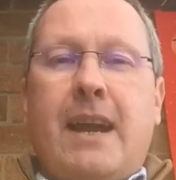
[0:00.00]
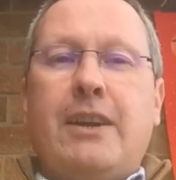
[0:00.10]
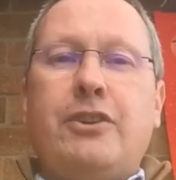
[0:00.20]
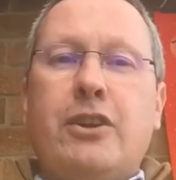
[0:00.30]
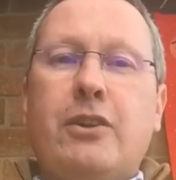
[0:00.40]

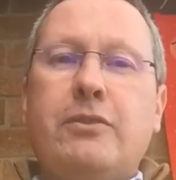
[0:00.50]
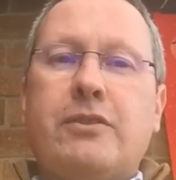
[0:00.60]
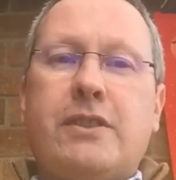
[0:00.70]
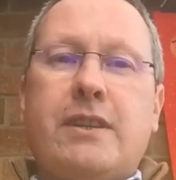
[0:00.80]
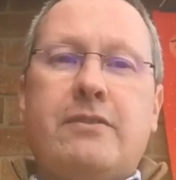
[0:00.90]
I know
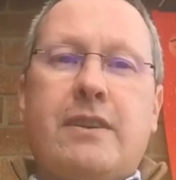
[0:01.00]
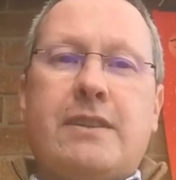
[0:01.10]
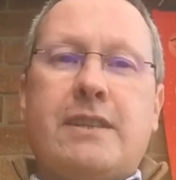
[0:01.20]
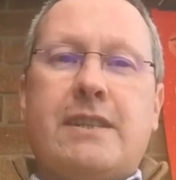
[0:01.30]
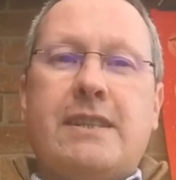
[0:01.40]
your
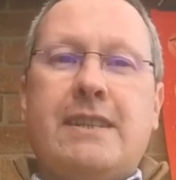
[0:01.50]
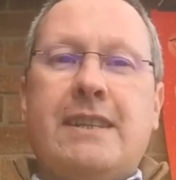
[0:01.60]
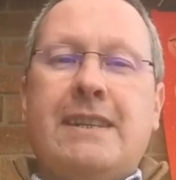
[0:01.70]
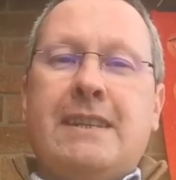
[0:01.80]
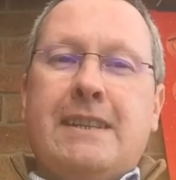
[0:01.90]
generosity,
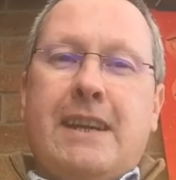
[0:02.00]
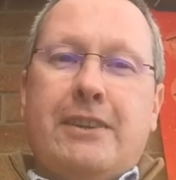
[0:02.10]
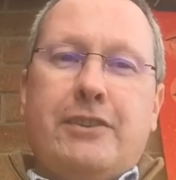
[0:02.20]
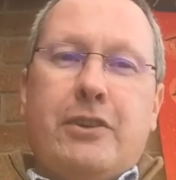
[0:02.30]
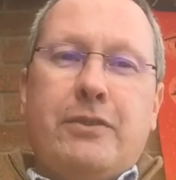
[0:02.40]

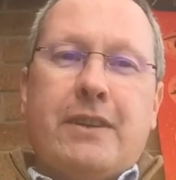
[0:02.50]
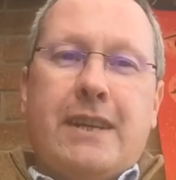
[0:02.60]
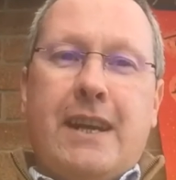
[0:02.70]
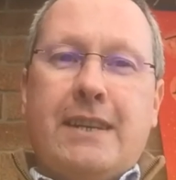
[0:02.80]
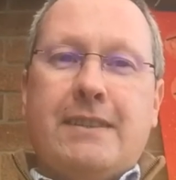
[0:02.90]
I know your
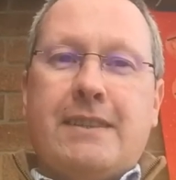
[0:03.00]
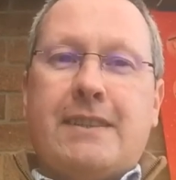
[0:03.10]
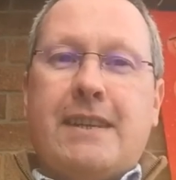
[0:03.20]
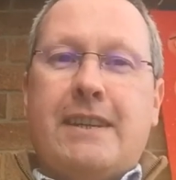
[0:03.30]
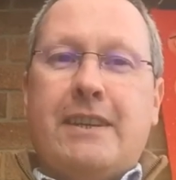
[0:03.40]

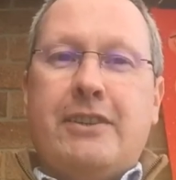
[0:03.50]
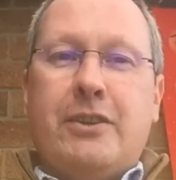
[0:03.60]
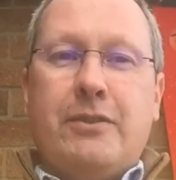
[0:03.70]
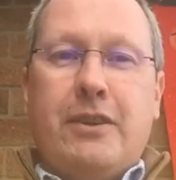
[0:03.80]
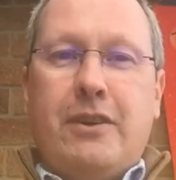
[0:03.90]
kindness, and I
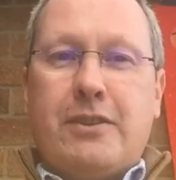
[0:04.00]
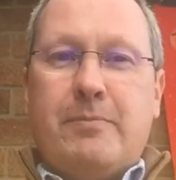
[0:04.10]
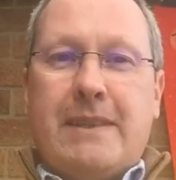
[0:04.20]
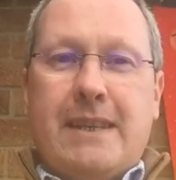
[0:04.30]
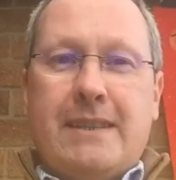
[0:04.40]
know your
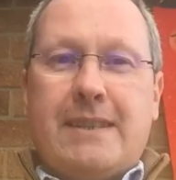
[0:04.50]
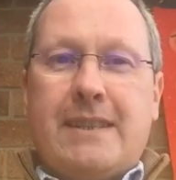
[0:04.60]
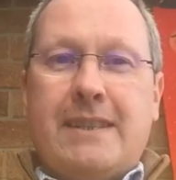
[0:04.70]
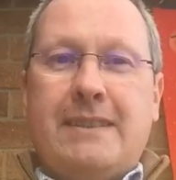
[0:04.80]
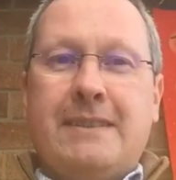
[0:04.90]

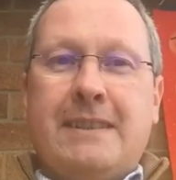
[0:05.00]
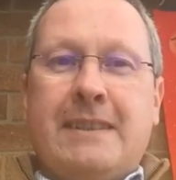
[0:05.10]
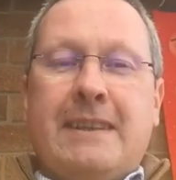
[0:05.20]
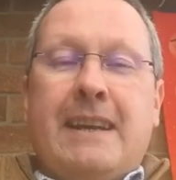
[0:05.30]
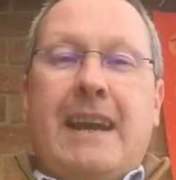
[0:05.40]
hospitality.
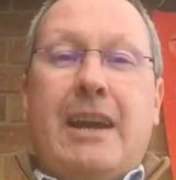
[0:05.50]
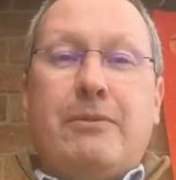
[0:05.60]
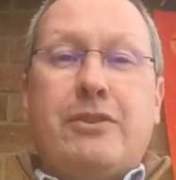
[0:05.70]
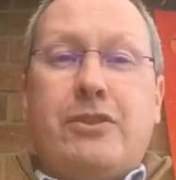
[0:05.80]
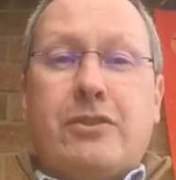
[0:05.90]
I
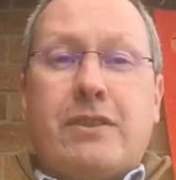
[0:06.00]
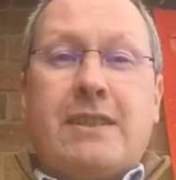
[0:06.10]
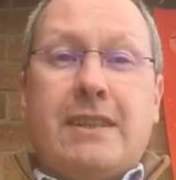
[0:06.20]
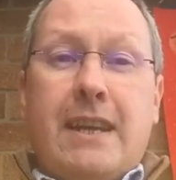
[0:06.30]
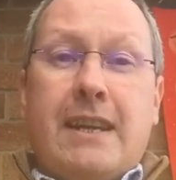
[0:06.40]
would
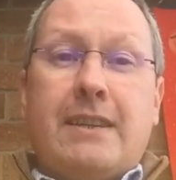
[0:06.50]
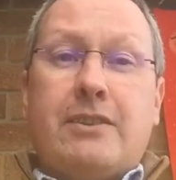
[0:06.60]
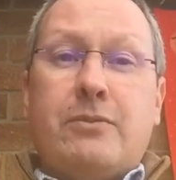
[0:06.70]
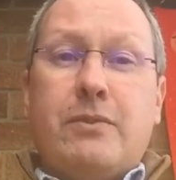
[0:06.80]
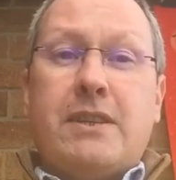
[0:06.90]
just like
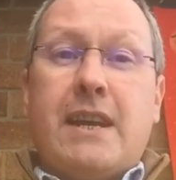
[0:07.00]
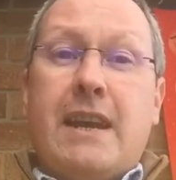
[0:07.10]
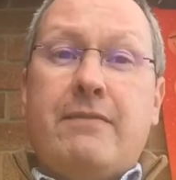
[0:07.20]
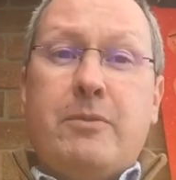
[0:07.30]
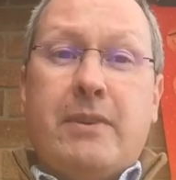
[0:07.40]
to wish
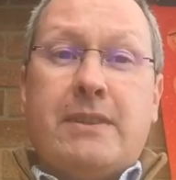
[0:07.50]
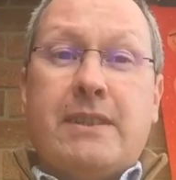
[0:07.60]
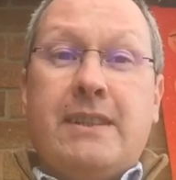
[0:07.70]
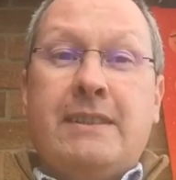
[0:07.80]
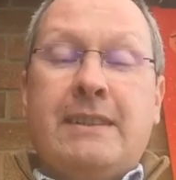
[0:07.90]

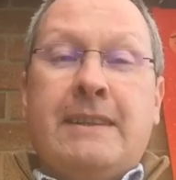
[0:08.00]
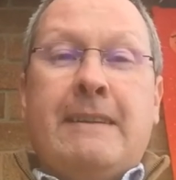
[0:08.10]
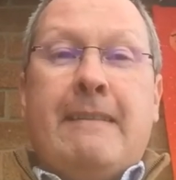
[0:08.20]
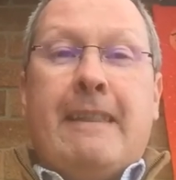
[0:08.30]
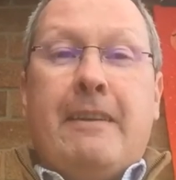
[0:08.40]
everybody
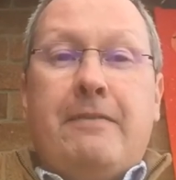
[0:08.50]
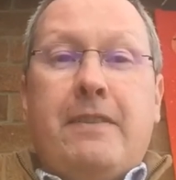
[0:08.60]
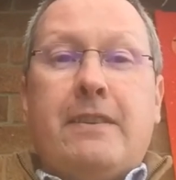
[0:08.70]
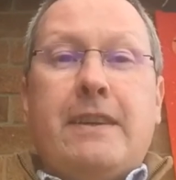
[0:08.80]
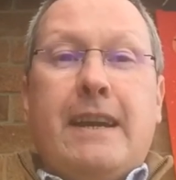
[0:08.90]
a
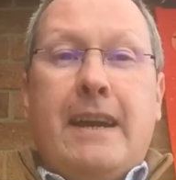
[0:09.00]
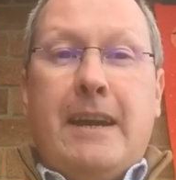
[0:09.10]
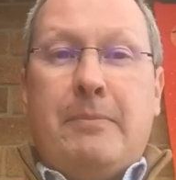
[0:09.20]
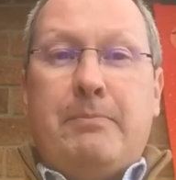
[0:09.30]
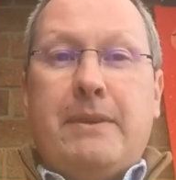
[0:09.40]
very
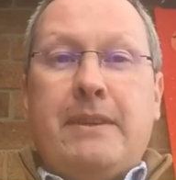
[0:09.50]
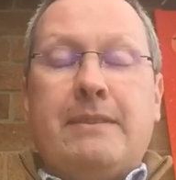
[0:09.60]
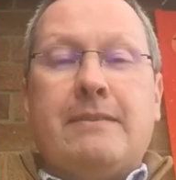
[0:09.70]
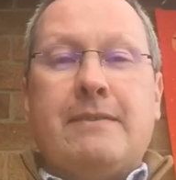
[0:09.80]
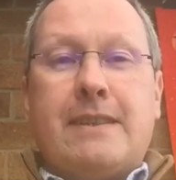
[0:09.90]
happy
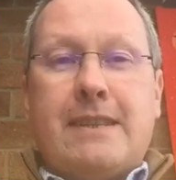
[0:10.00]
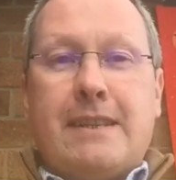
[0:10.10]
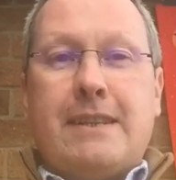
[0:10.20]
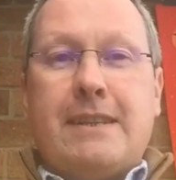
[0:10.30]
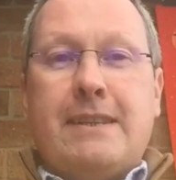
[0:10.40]

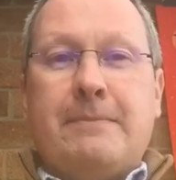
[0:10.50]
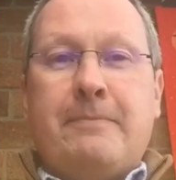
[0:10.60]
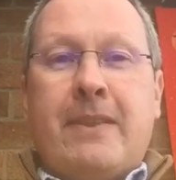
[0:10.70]
Vaisakhi,